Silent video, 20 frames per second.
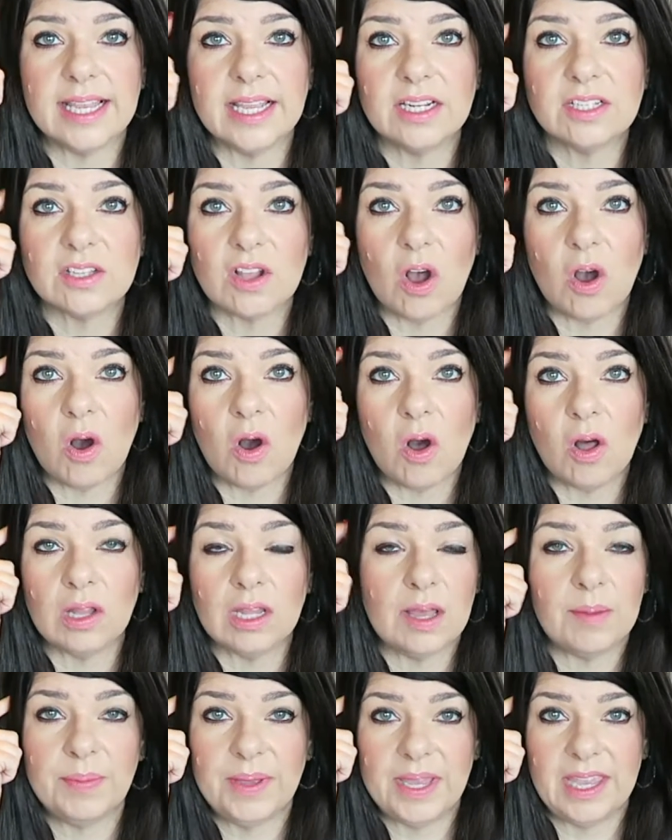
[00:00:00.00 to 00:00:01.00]
It is
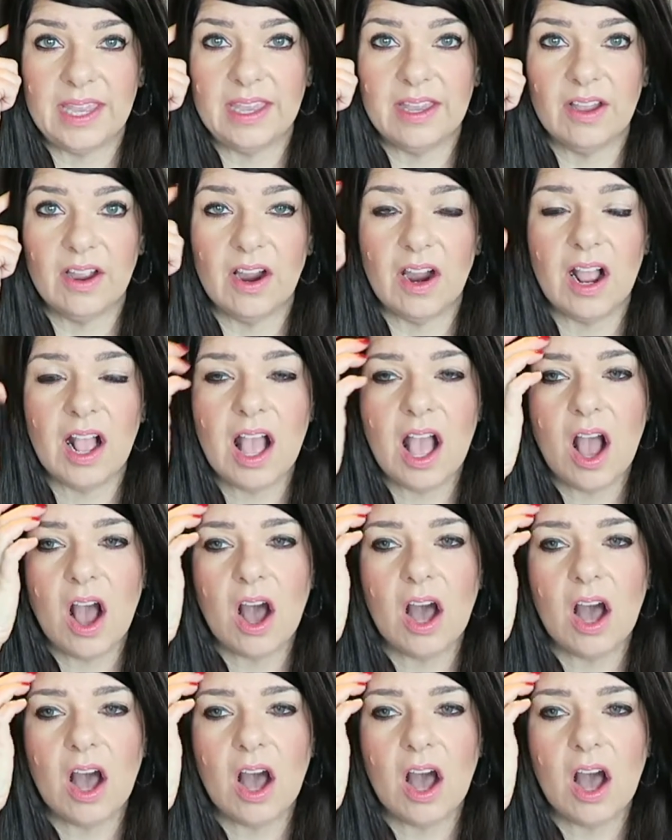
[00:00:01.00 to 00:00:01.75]
all up here.